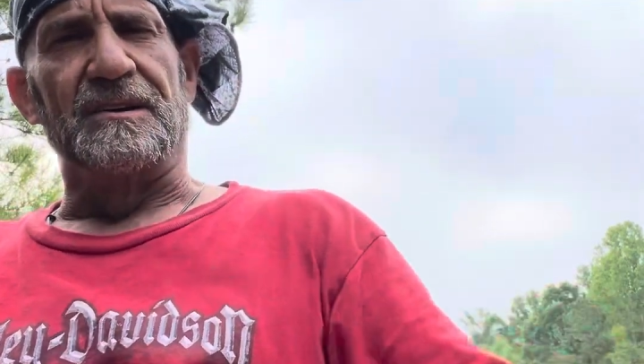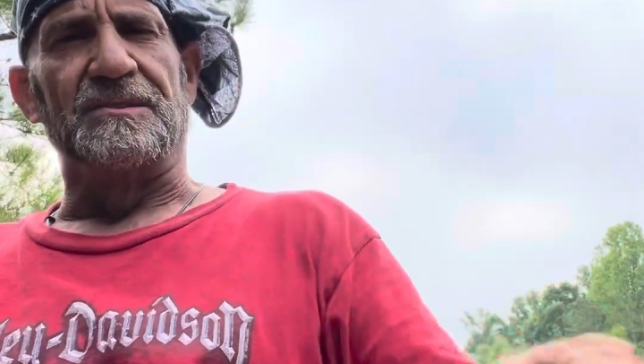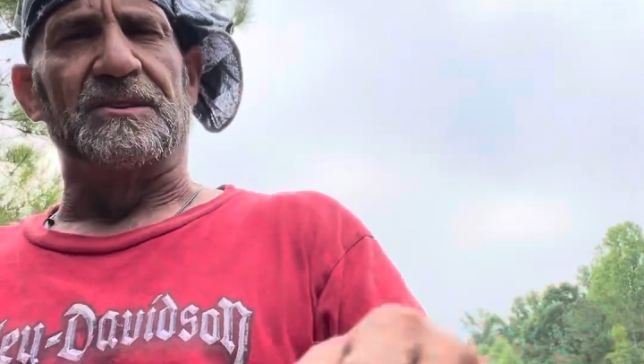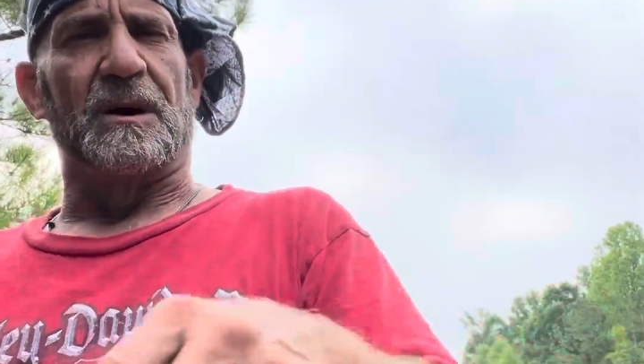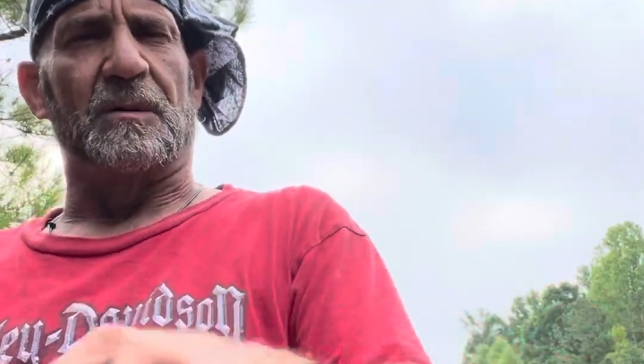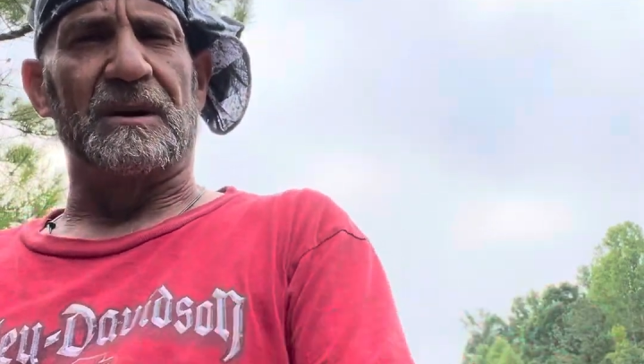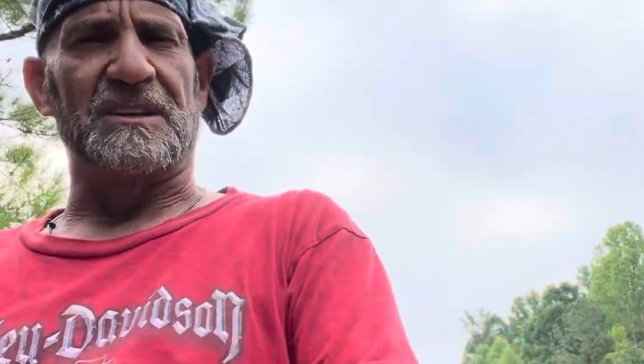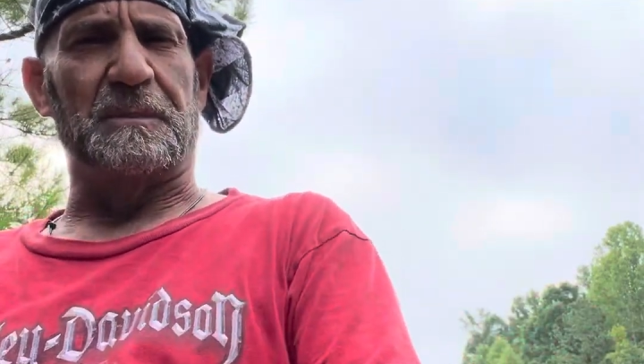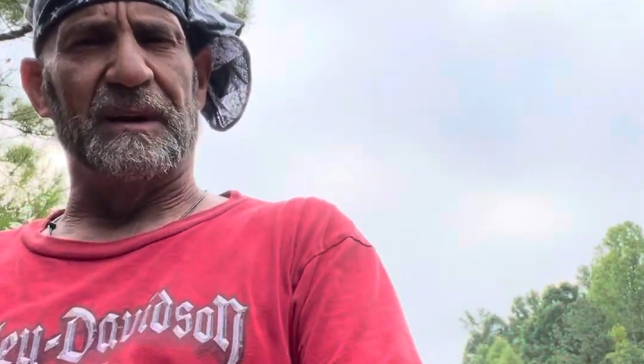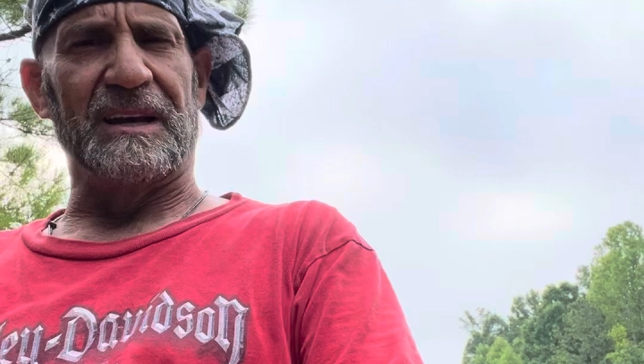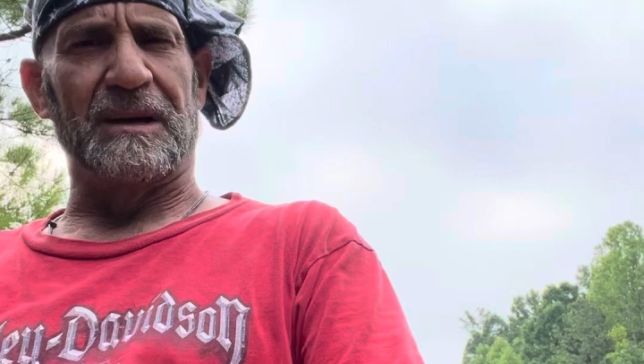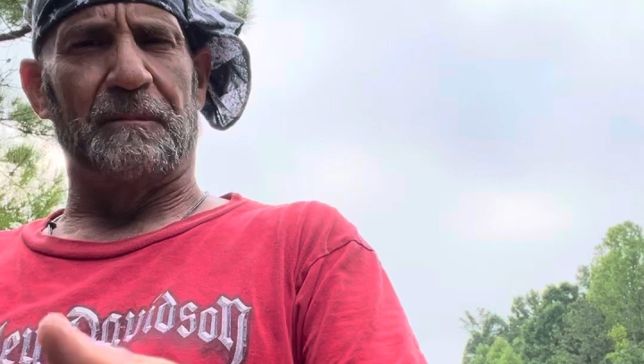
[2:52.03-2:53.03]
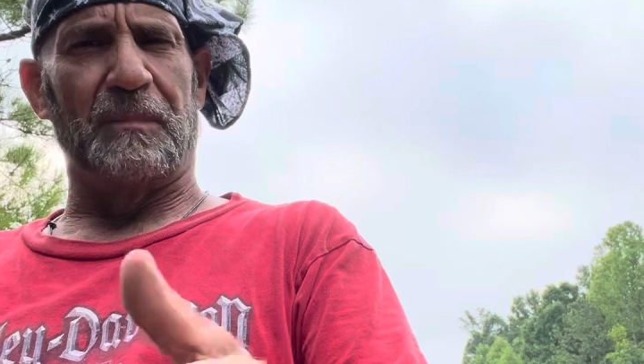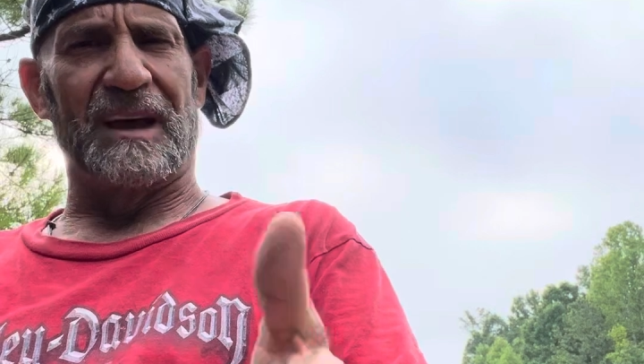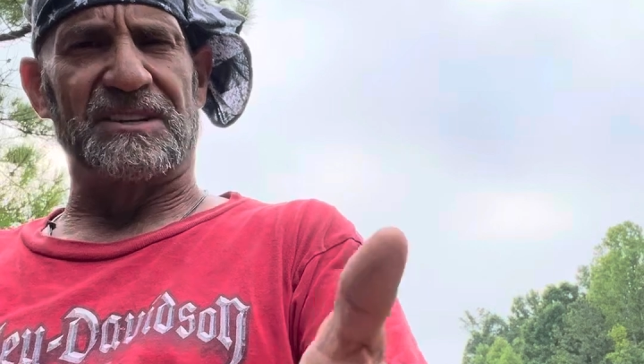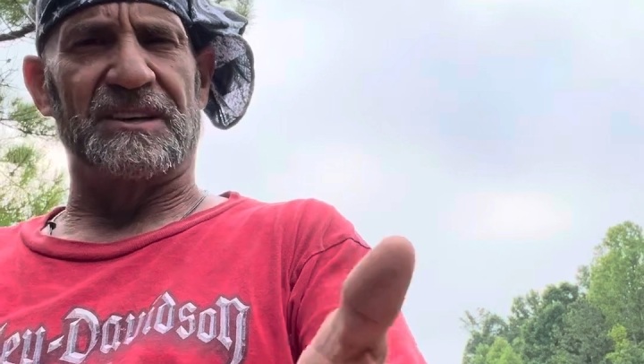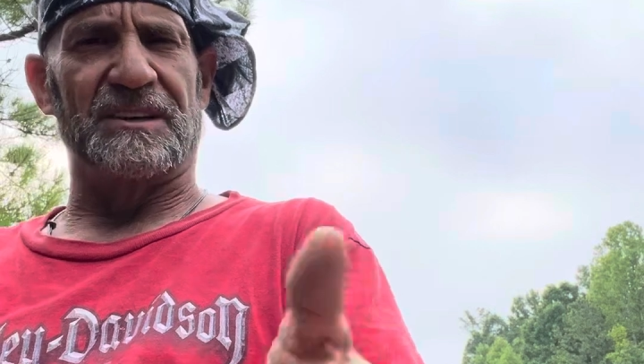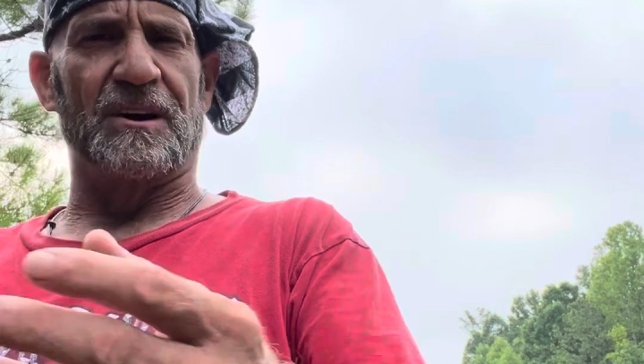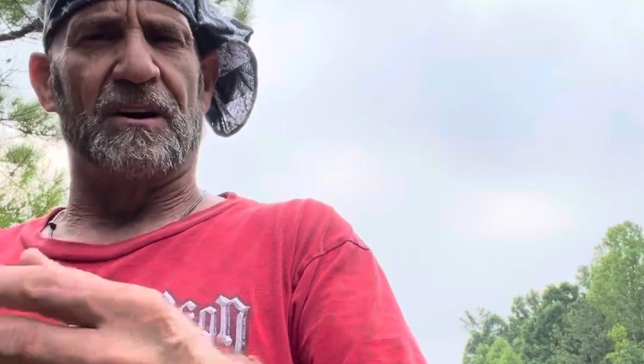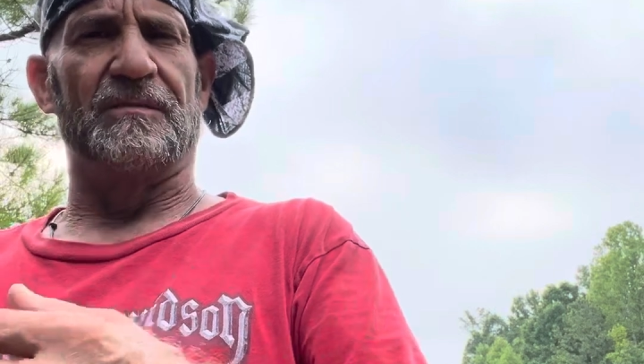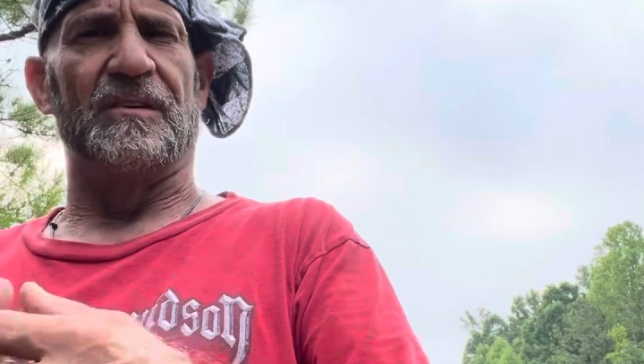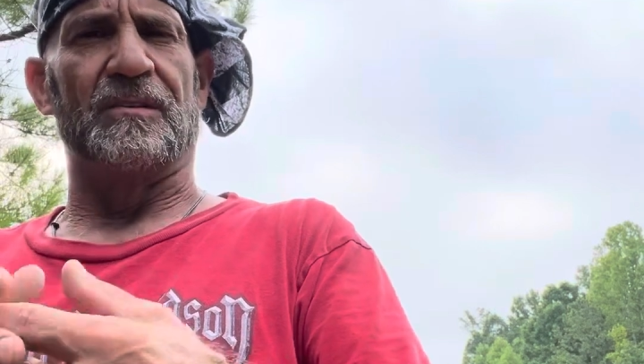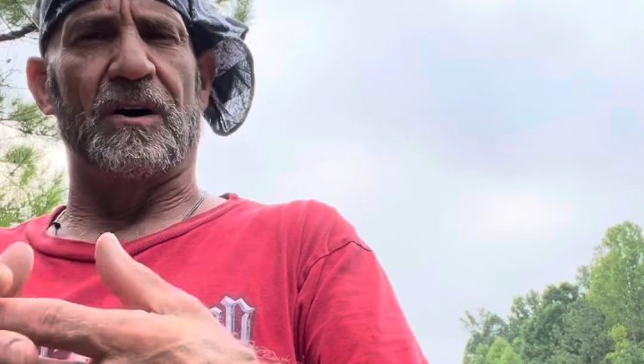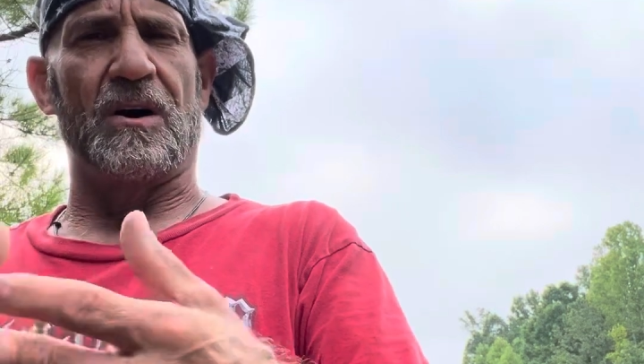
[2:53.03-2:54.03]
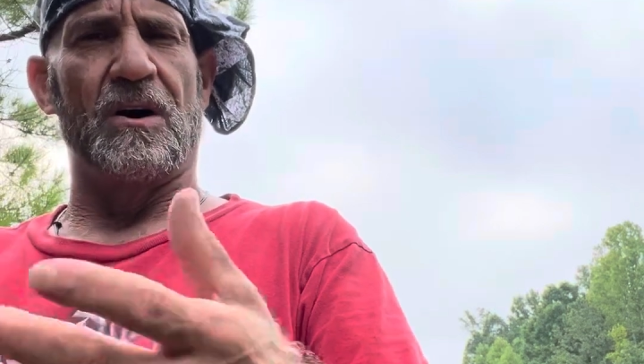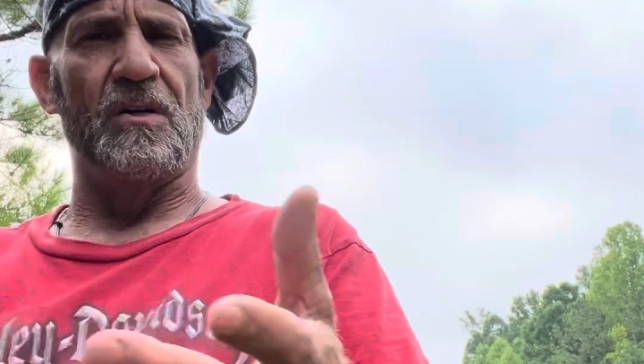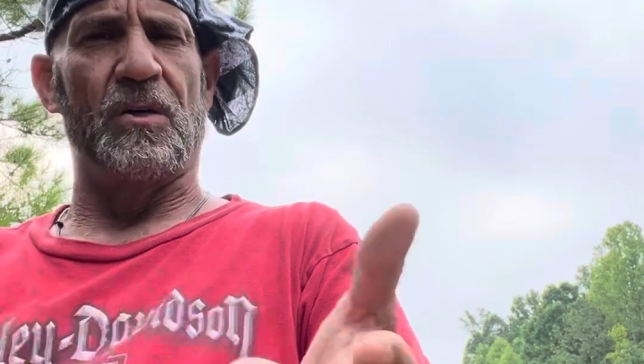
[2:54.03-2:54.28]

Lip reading: So I want to speak a blessing over all